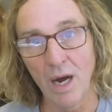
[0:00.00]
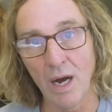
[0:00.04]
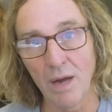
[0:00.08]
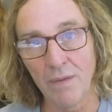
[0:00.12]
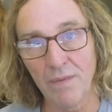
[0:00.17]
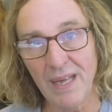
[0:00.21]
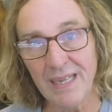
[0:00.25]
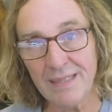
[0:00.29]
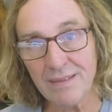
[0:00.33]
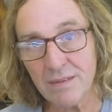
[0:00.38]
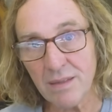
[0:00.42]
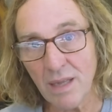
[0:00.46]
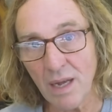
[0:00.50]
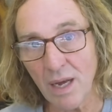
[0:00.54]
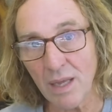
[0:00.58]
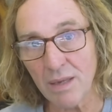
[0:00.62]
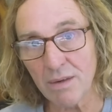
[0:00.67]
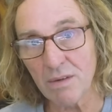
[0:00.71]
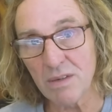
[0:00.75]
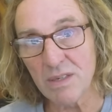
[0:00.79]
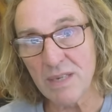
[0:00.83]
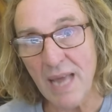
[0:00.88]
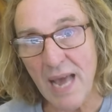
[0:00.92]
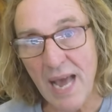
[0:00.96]
That's
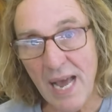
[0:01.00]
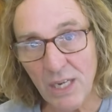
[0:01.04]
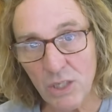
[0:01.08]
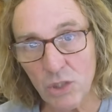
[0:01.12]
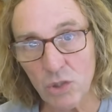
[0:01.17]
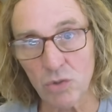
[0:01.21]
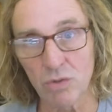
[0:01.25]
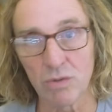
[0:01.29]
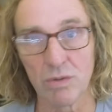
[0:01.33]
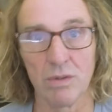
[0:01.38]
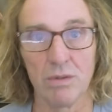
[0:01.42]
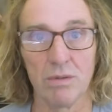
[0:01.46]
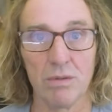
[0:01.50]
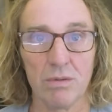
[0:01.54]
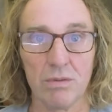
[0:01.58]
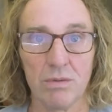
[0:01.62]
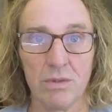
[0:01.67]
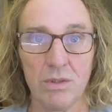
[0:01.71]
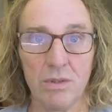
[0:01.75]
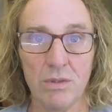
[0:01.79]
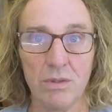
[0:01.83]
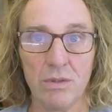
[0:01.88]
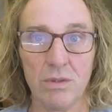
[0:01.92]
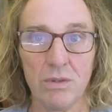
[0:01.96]
not natural
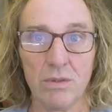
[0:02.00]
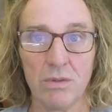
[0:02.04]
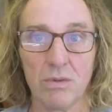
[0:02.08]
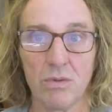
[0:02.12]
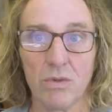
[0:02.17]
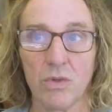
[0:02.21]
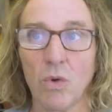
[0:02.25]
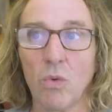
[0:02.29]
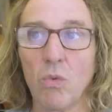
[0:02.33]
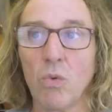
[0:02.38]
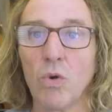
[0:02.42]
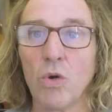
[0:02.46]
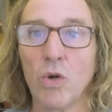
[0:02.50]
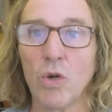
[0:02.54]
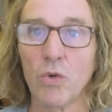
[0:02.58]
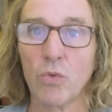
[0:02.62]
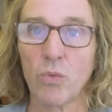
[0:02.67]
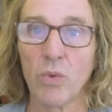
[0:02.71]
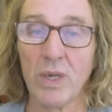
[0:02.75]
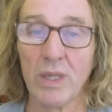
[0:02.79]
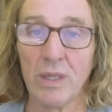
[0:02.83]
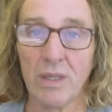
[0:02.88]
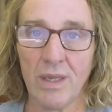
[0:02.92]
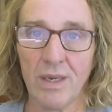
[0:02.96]
to the world
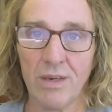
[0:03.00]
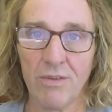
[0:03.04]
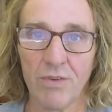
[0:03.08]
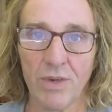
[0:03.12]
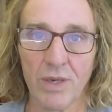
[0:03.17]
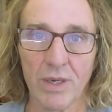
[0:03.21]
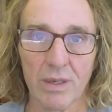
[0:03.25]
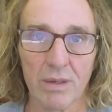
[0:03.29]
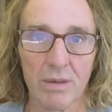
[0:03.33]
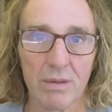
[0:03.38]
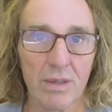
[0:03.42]
we live in.